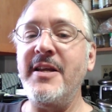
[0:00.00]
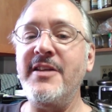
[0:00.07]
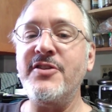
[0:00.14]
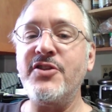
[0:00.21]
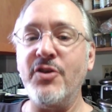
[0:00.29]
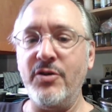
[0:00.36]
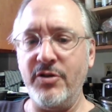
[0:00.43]

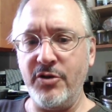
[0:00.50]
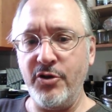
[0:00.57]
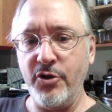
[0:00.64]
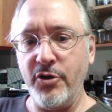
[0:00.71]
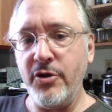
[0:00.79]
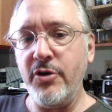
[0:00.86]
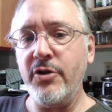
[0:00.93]
means
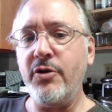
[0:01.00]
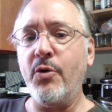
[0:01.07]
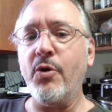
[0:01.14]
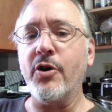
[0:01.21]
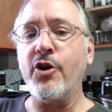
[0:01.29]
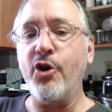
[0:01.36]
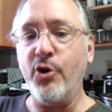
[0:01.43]
good
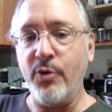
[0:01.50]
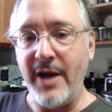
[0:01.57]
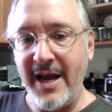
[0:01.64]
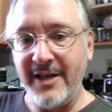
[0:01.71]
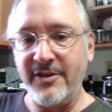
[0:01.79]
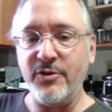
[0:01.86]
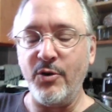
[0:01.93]
or
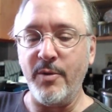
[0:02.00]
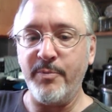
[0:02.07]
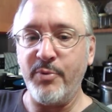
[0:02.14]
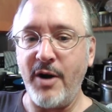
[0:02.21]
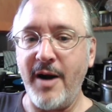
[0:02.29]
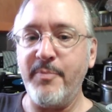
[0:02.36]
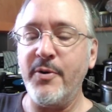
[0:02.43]
correct or
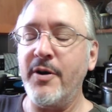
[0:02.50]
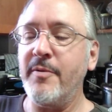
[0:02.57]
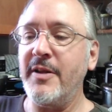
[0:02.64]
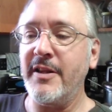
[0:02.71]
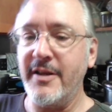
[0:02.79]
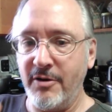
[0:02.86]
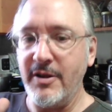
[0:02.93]
proper.
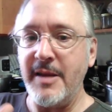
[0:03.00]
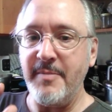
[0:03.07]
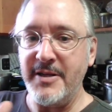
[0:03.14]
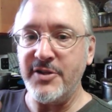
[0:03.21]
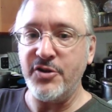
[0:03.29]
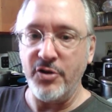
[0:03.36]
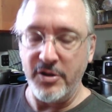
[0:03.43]
It literally
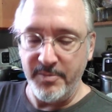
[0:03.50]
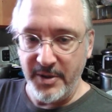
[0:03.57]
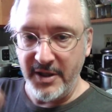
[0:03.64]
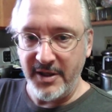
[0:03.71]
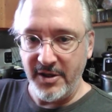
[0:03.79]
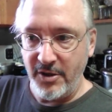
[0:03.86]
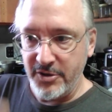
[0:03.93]
means good, but
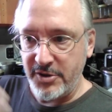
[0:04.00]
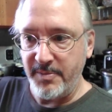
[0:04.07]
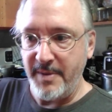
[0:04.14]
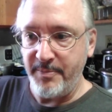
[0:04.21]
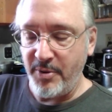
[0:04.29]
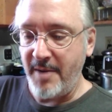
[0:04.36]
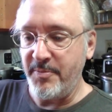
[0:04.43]
it can also be
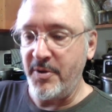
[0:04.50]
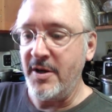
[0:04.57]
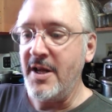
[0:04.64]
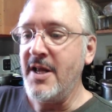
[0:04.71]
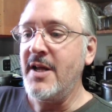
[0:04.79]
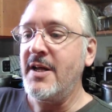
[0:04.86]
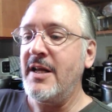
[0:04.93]
proper.
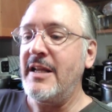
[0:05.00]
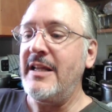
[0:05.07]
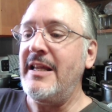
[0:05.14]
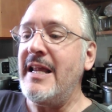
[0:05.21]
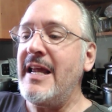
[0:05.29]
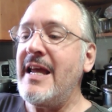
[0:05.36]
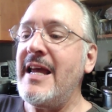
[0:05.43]

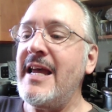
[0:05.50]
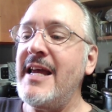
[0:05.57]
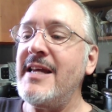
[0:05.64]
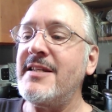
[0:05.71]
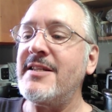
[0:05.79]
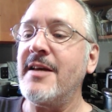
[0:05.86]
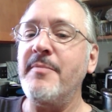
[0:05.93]

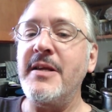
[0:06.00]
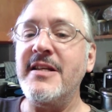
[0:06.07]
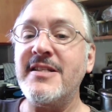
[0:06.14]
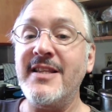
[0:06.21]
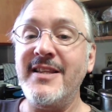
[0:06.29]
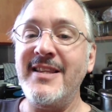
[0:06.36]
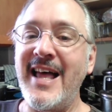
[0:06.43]
Lesa
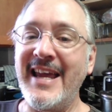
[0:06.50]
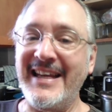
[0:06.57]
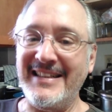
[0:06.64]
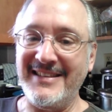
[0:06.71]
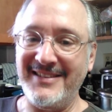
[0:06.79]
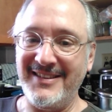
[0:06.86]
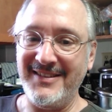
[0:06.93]
means
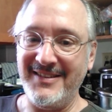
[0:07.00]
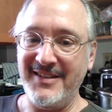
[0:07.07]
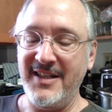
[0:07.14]
light.